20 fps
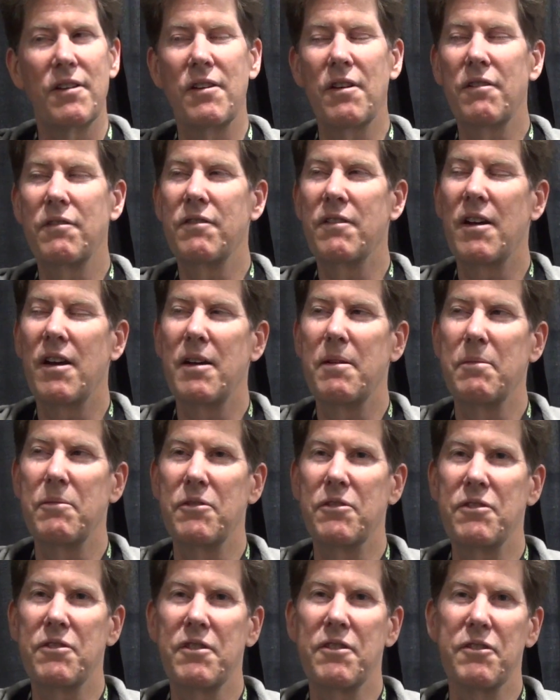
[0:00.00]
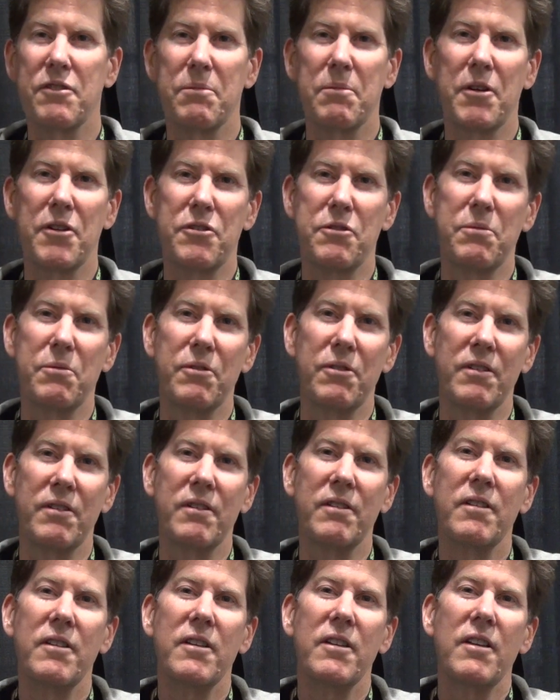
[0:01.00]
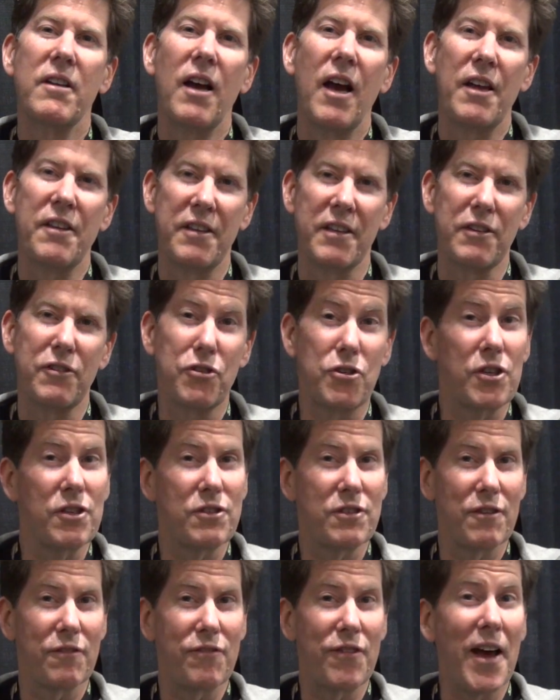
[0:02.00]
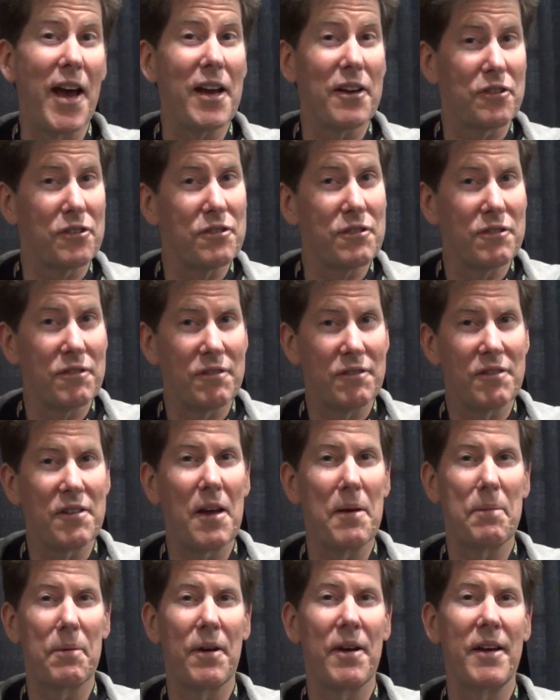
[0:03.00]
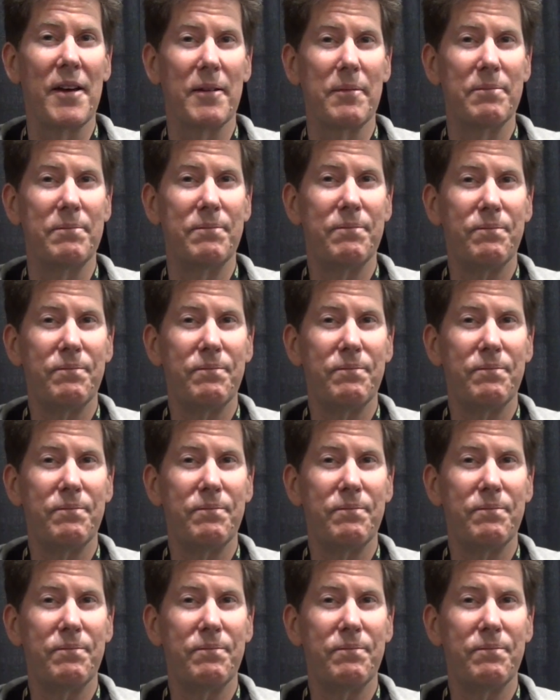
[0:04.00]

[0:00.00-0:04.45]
Jotunheim is much more, I think, just the facts type of amp.